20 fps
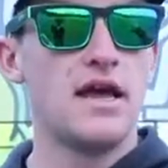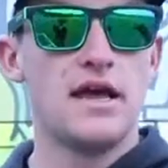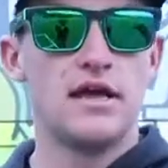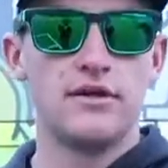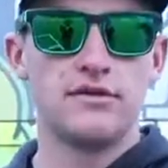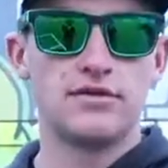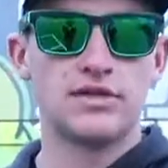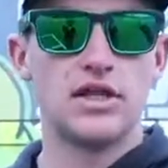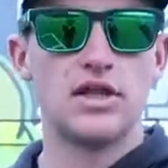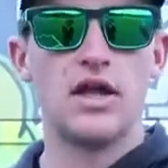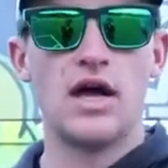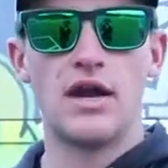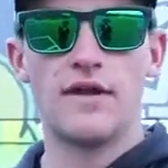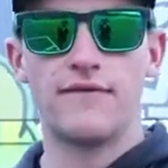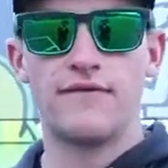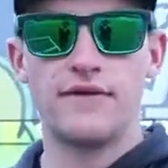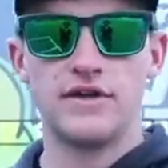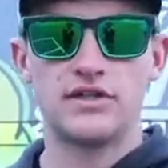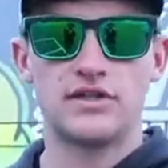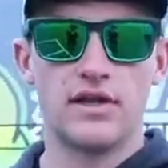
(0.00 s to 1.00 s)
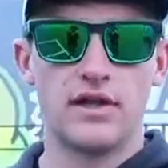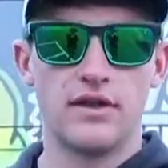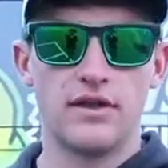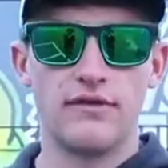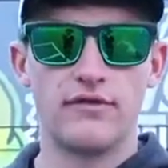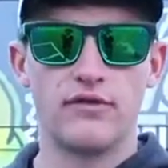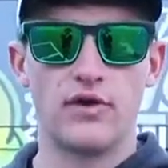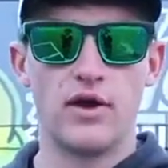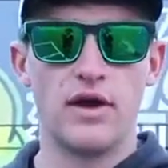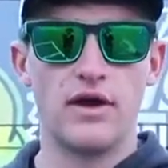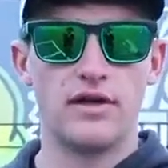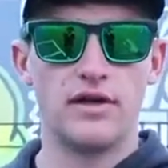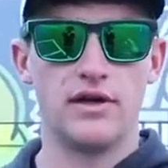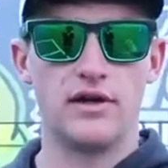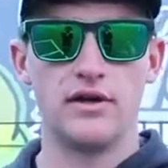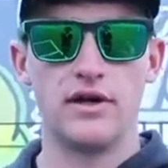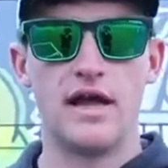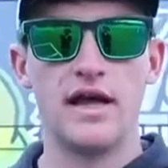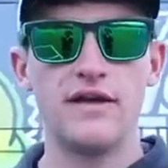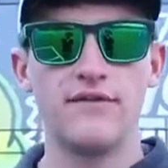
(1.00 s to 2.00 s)
And there's a lot of fish that live around
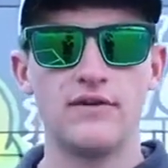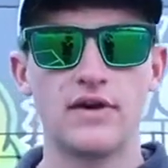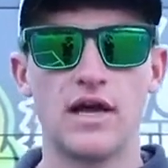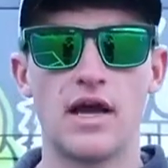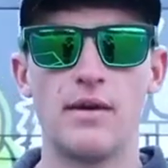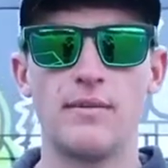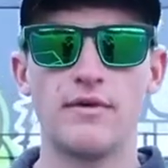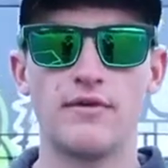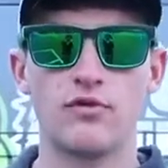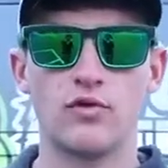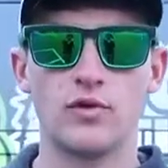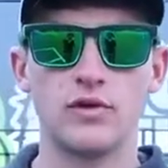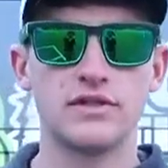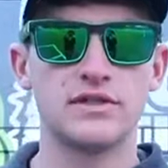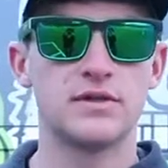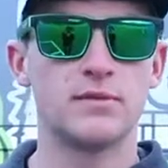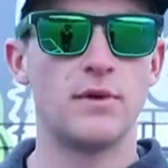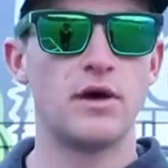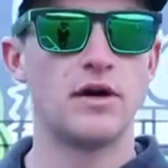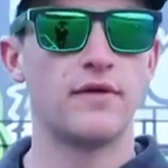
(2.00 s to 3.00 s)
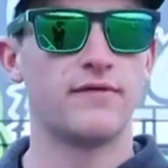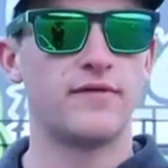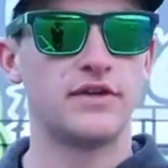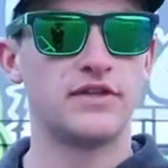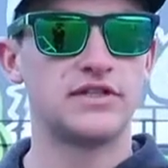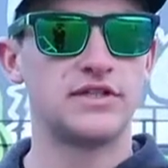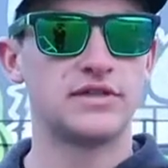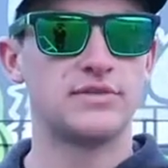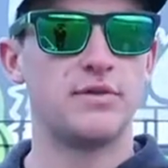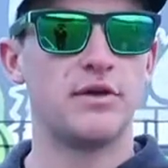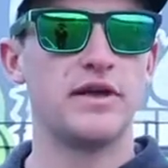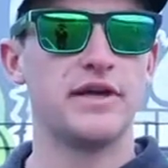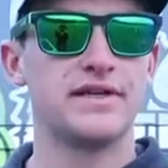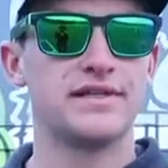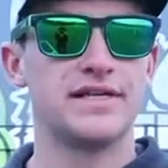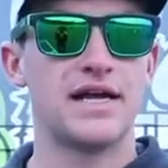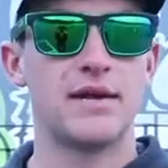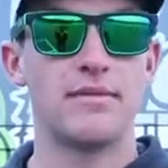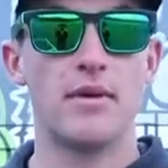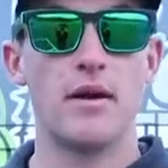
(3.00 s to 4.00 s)
here. And I even come every once in a while and fish this
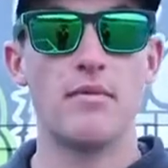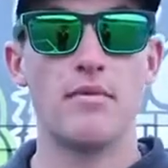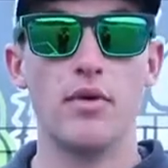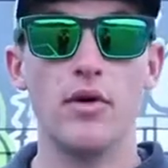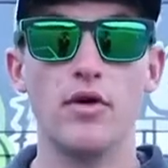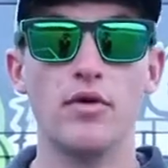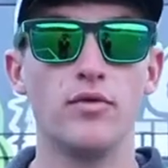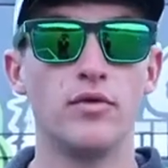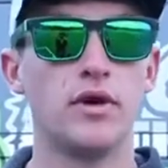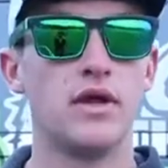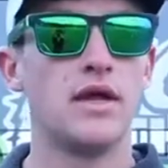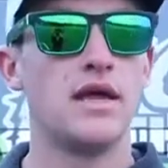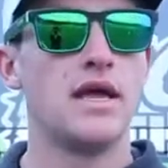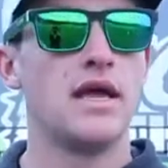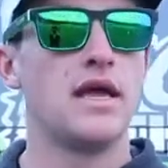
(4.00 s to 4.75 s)
place out of my boat.